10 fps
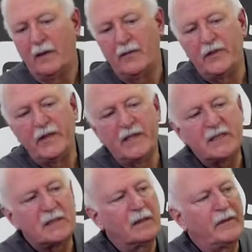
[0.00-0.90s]

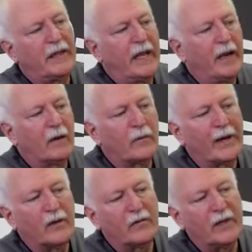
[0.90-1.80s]
the air
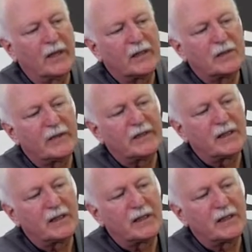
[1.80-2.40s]
right over here. So what it's